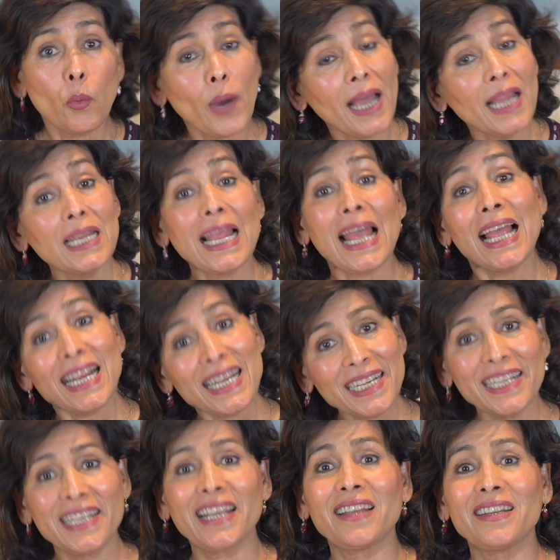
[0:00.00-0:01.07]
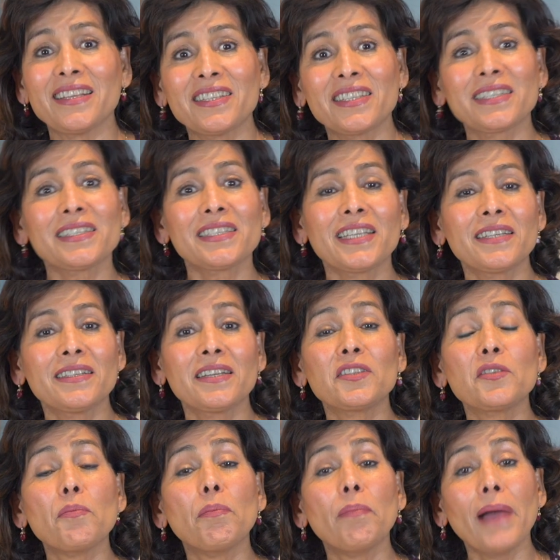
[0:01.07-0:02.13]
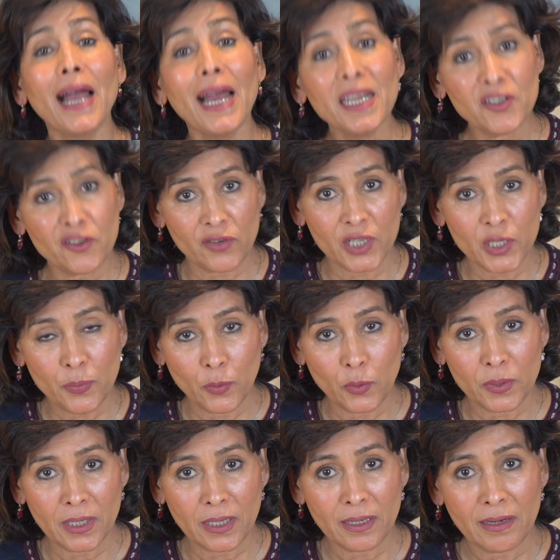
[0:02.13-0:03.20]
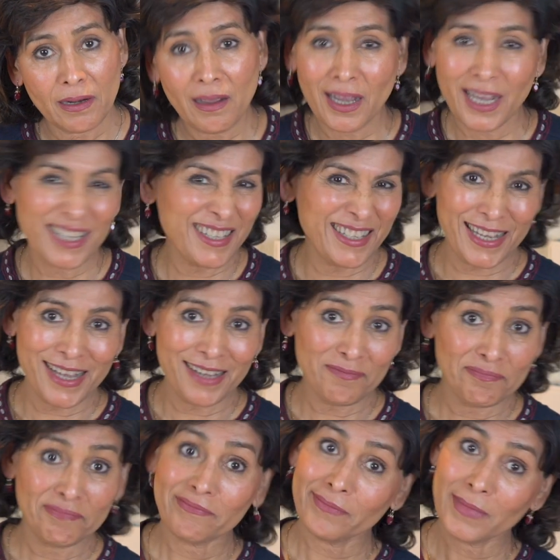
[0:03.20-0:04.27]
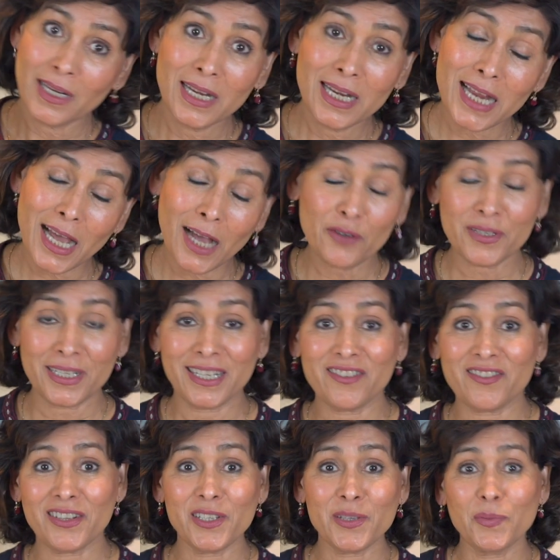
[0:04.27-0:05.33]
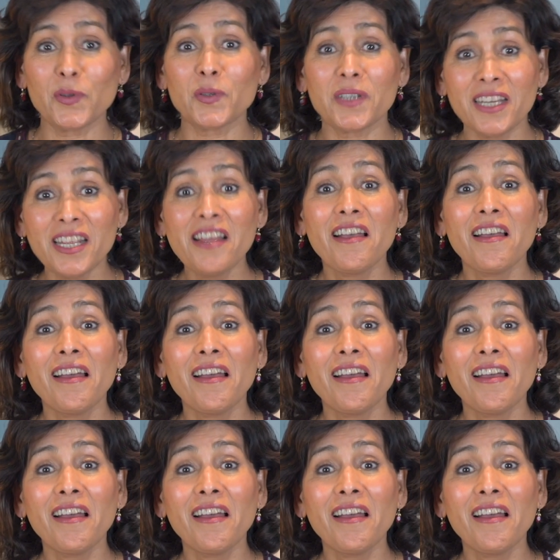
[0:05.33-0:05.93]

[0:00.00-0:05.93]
while L D L is considered the bad transporter, I say lousy transporter,